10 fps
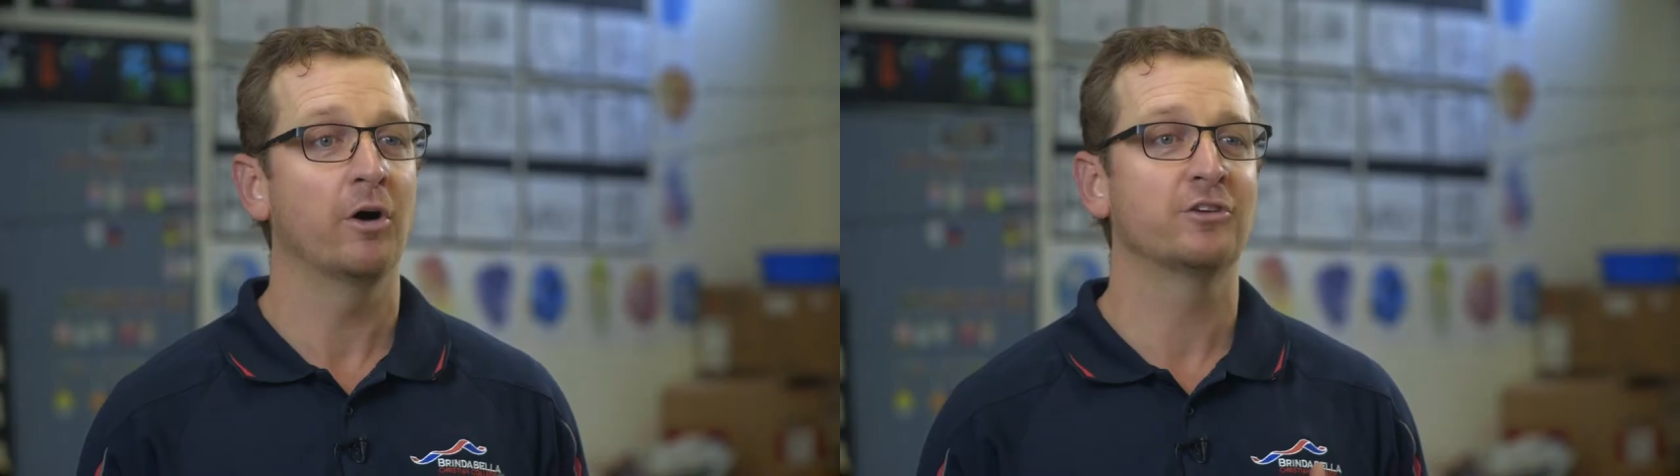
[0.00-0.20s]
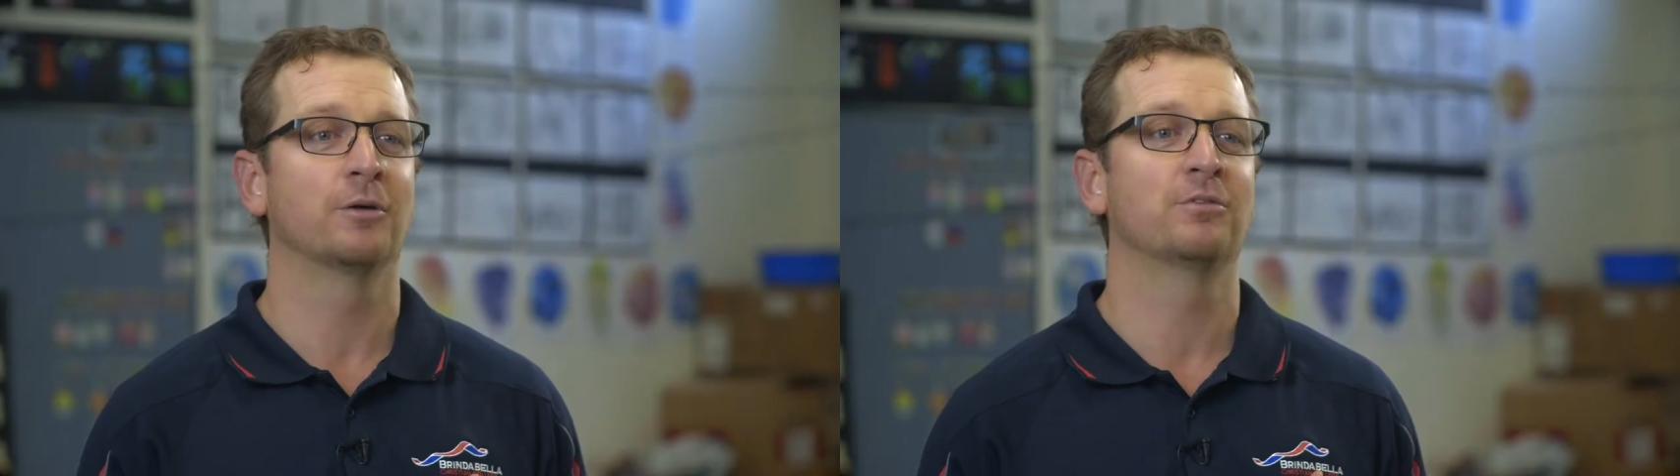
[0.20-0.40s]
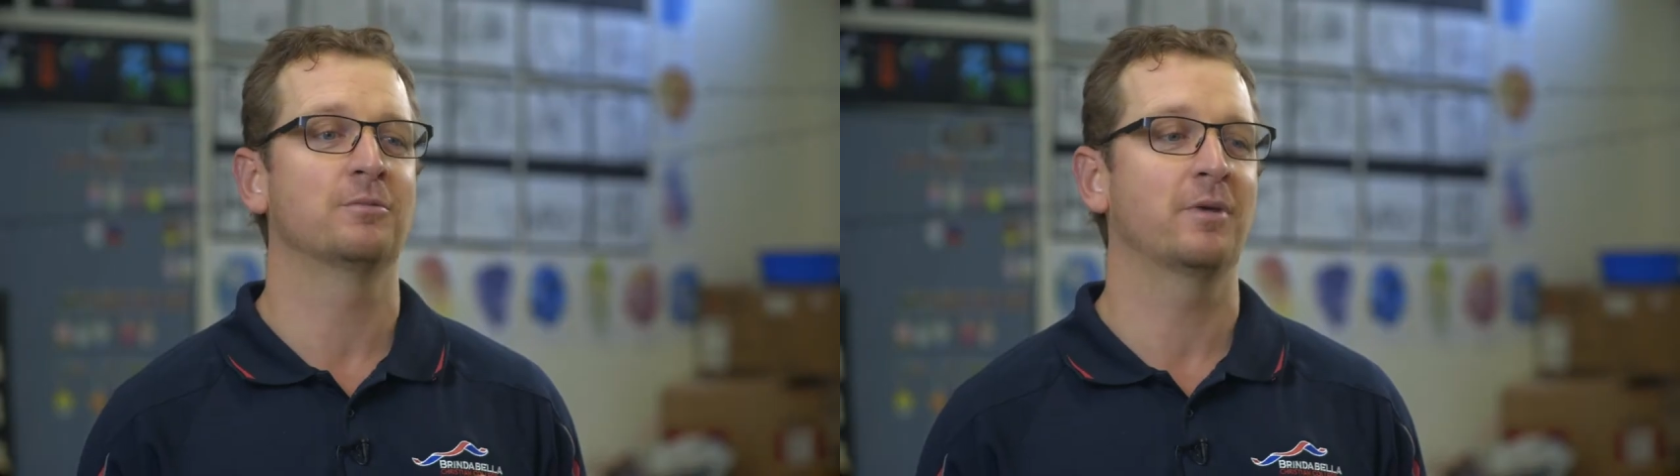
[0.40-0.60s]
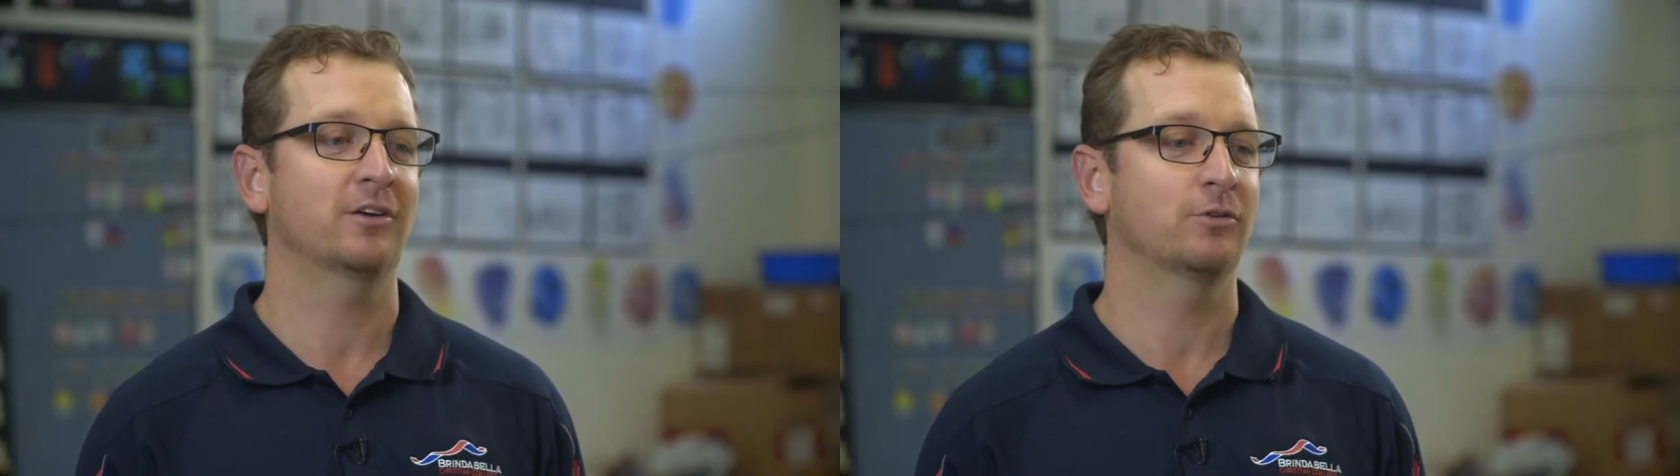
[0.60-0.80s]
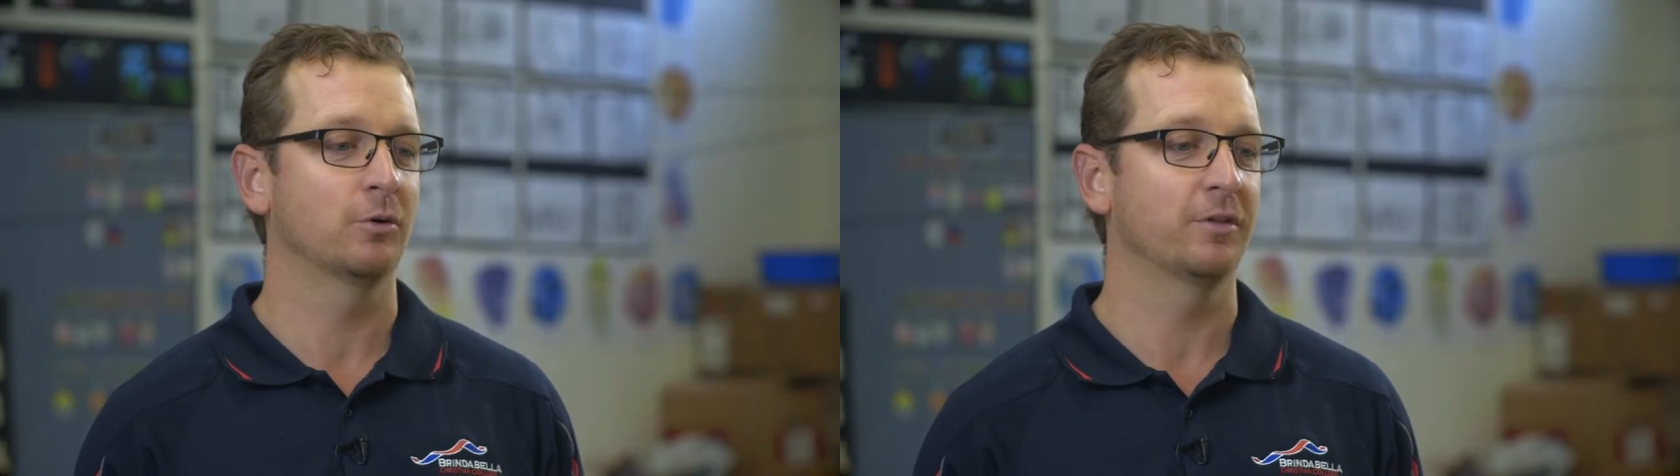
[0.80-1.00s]
My job's to
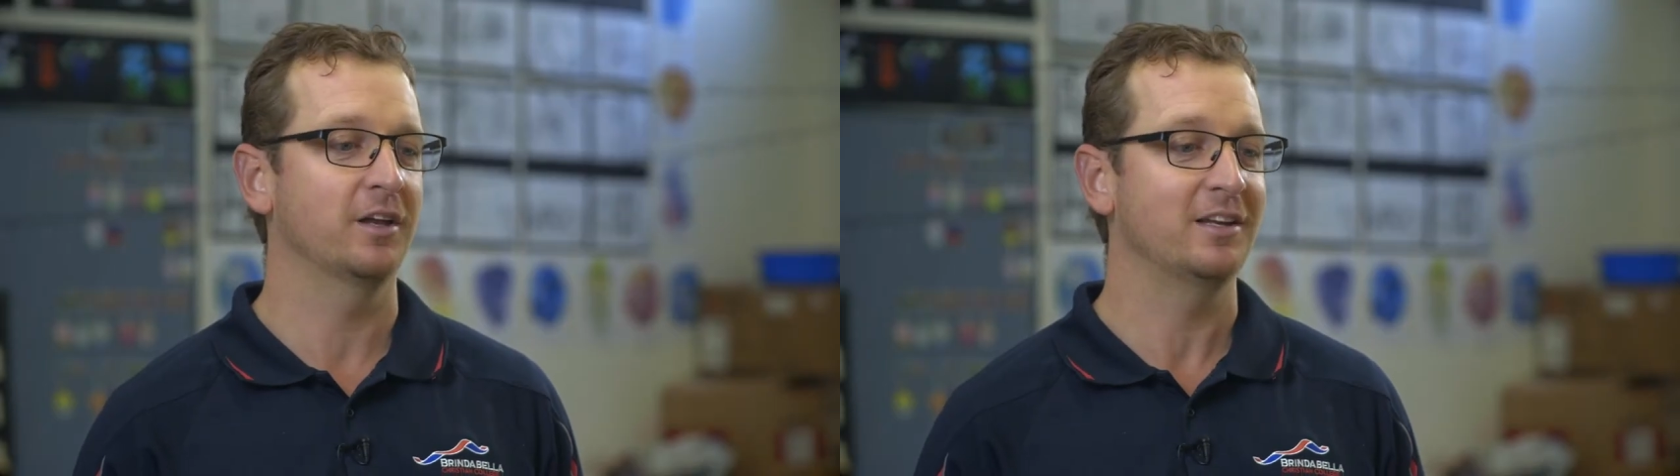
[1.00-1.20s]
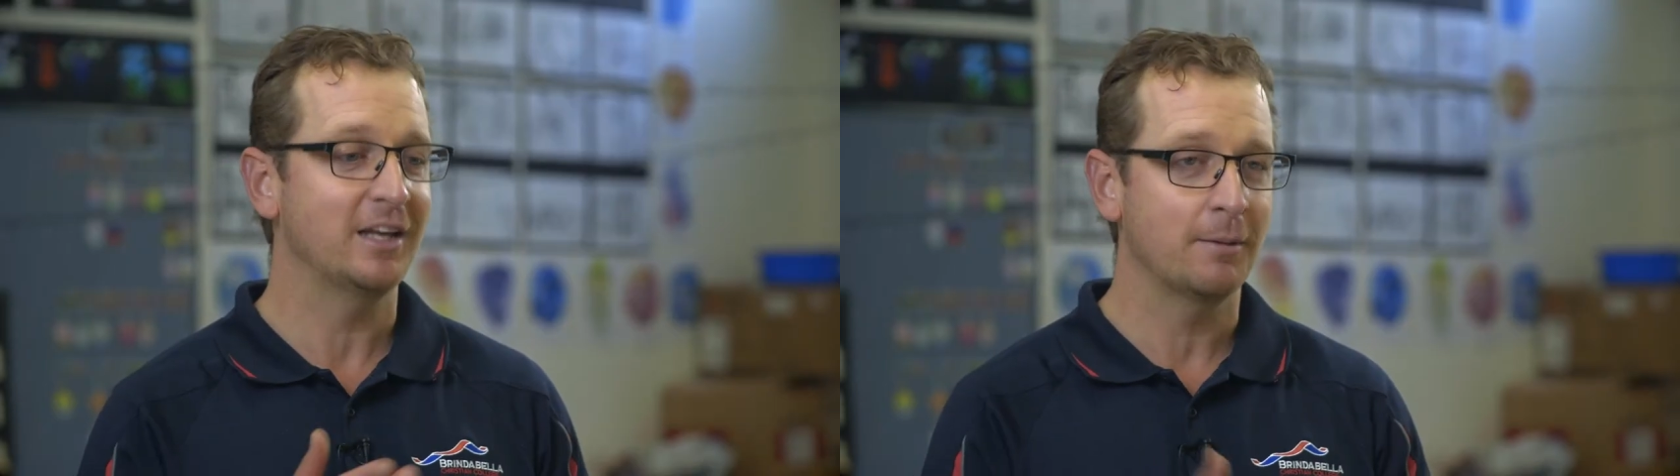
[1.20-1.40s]
make sure that,